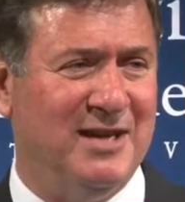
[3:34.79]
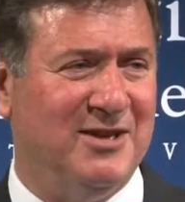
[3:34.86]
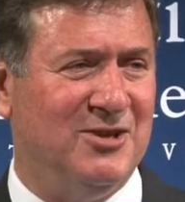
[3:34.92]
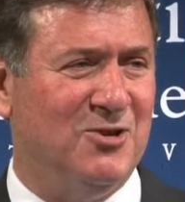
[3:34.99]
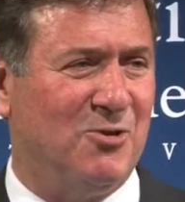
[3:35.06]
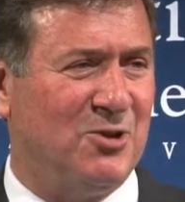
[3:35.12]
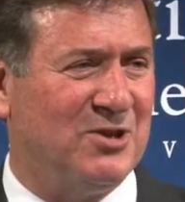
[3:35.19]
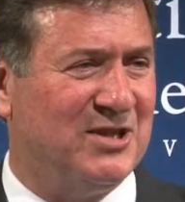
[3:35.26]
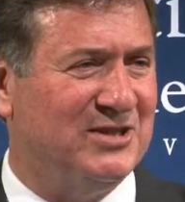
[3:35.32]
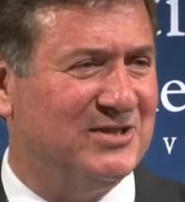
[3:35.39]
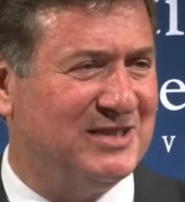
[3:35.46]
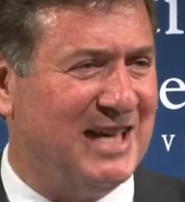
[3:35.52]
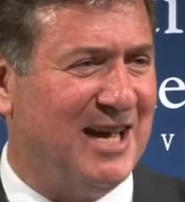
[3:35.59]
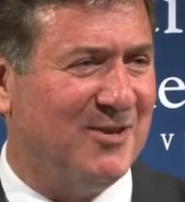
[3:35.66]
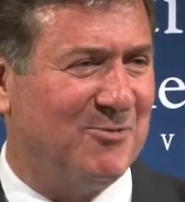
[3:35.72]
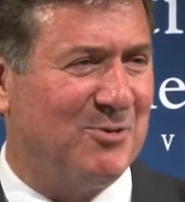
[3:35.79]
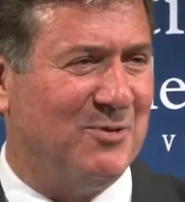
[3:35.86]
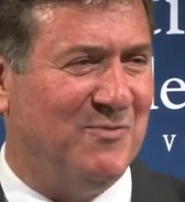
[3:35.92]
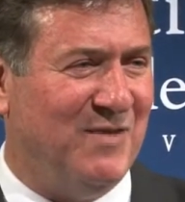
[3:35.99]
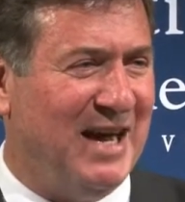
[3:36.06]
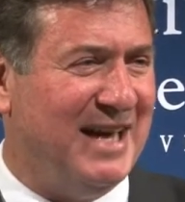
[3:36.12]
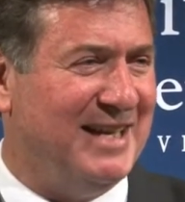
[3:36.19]
The North and South were
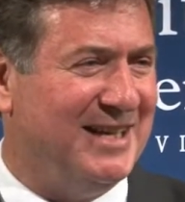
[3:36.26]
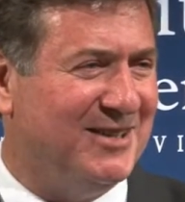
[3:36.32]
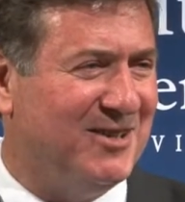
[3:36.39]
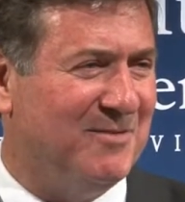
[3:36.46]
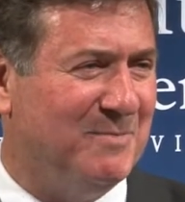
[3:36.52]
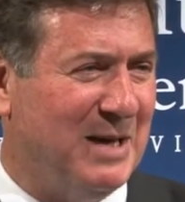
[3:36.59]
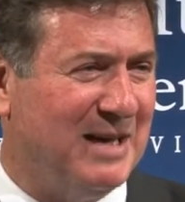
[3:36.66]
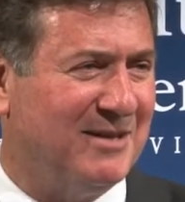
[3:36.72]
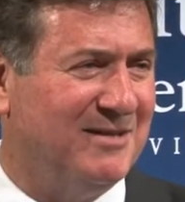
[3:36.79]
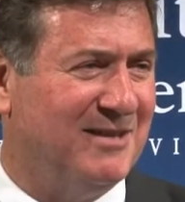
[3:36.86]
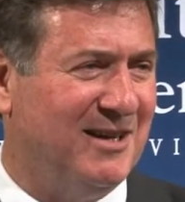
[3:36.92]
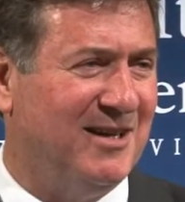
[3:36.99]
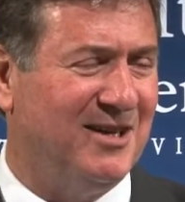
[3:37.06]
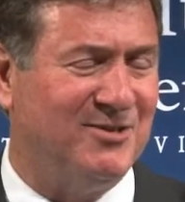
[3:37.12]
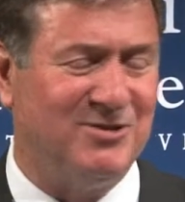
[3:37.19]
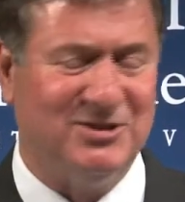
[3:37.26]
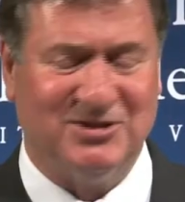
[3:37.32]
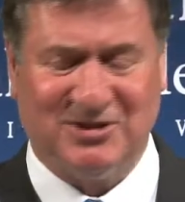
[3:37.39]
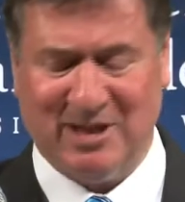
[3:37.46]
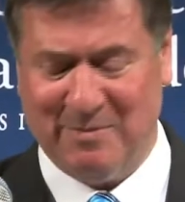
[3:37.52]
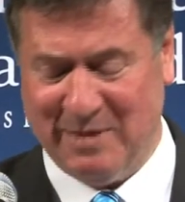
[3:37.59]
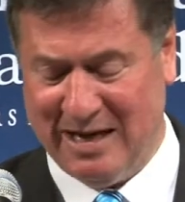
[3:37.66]
fighting about 100 and
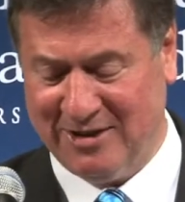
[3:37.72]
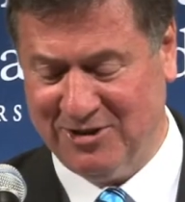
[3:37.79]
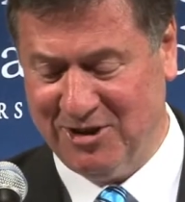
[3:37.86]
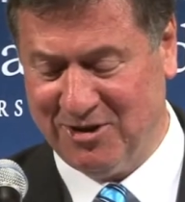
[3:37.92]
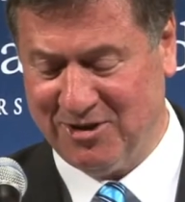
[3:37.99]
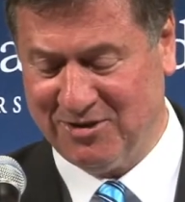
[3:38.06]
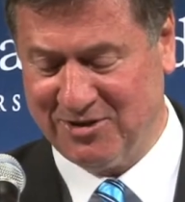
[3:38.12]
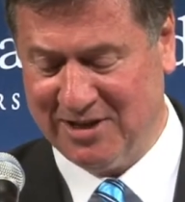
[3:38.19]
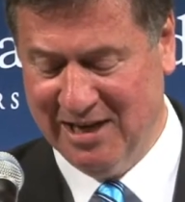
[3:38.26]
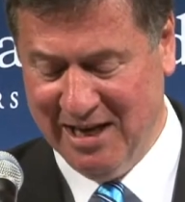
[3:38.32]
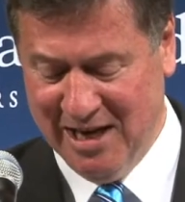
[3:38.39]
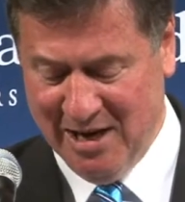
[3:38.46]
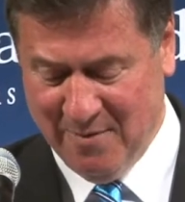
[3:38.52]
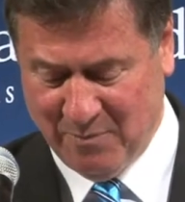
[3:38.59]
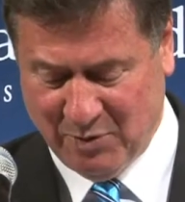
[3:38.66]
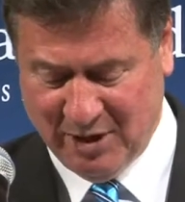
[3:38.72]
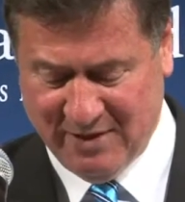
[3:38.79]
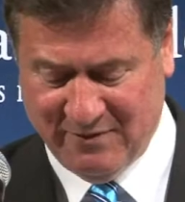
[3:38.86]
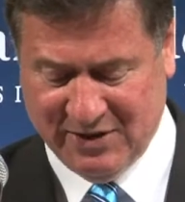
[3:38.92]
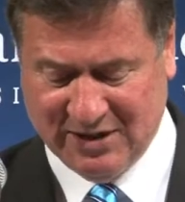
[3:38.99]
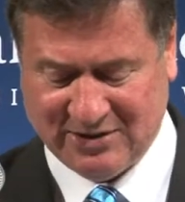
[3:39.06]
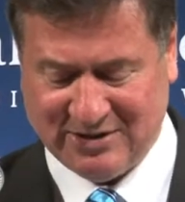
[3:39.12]
some odd years
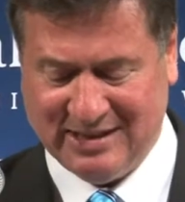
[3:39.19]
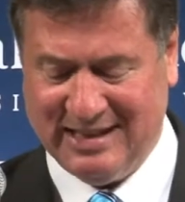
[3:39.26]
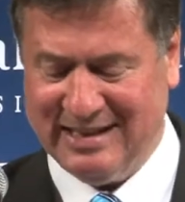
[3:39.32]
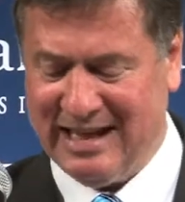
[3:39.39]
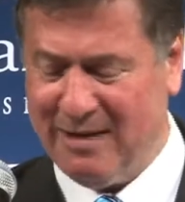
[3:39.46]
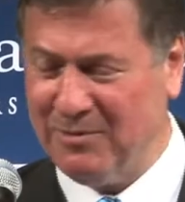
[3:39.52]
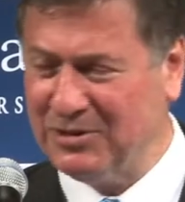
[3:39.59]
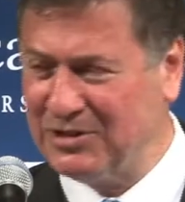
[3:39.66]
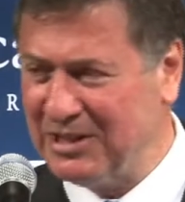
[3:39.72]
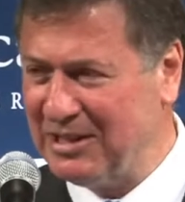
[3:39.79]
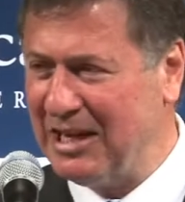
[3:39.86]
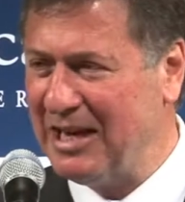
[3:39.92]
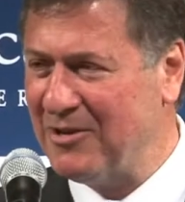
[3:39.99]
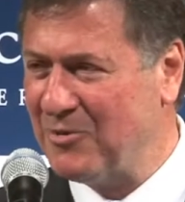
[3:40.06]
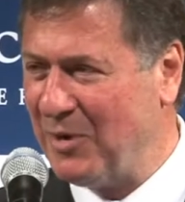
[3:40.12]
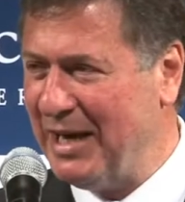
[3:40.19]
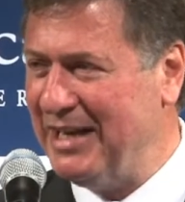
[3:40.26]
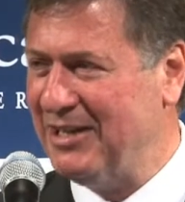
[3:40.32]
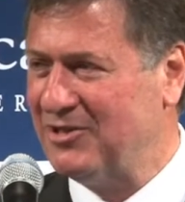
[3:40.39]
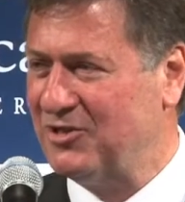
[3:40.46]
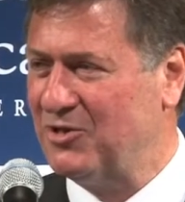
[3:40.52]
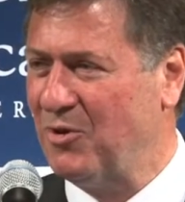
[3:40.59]
previously, and that was a great
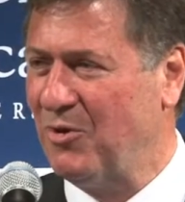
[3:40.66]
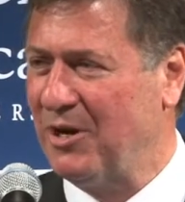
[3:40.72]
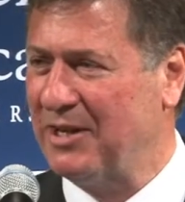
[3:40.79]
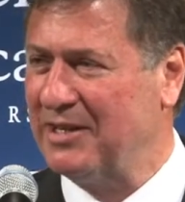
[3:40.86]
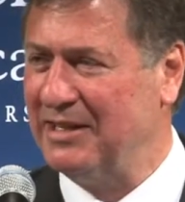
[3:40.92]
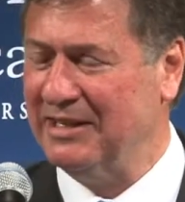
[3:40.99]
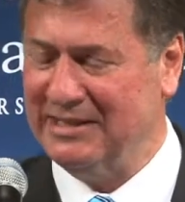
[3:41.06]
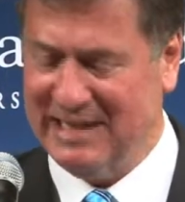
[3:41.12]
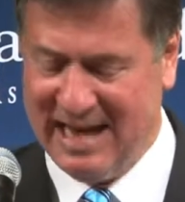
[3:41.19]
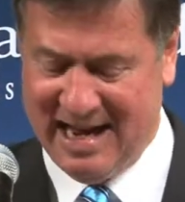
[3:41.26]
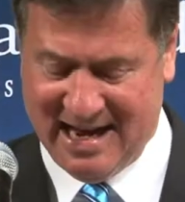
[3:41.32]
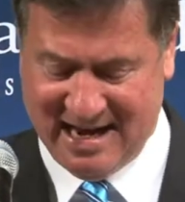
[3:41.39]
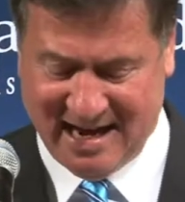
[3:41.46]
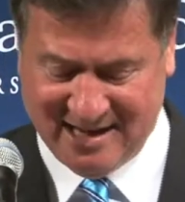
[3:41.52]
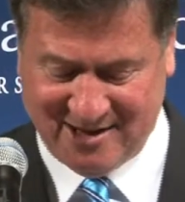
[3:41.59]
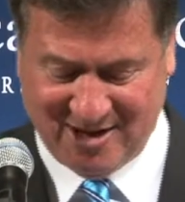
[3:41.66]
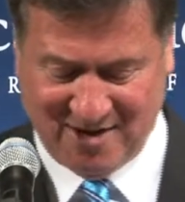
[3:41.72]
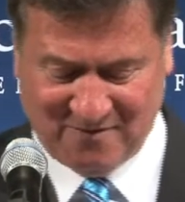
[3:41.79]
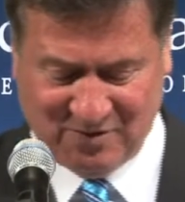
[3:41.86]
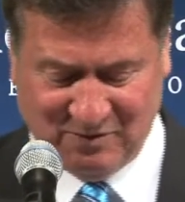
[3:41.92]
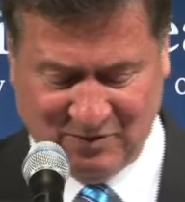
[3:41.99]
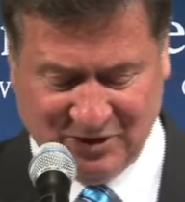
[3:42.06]
historic day, I
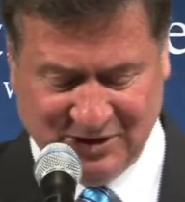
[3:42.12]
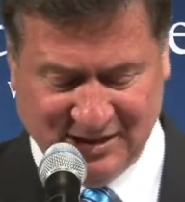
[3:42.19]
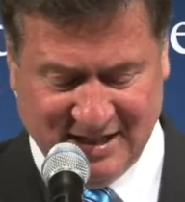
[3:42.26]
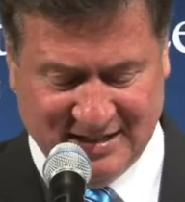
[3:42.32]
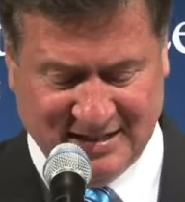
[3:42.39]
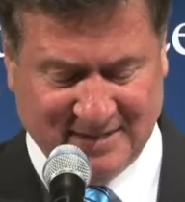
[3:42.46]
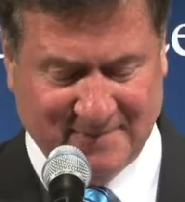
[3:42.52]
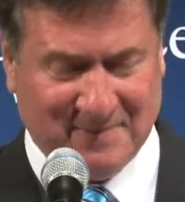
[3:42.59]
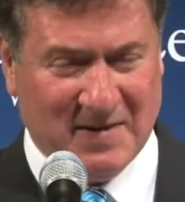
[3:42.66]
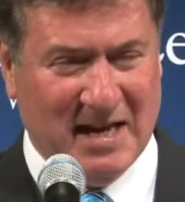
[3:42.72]
thought, for Virginia.